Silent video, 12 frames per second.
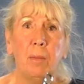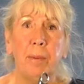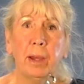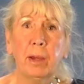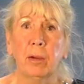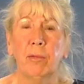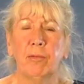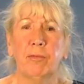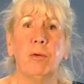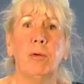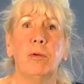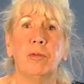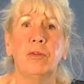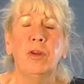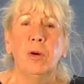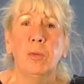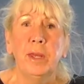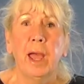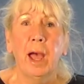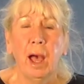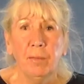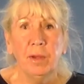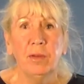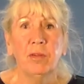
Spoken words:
back and forth, when you're having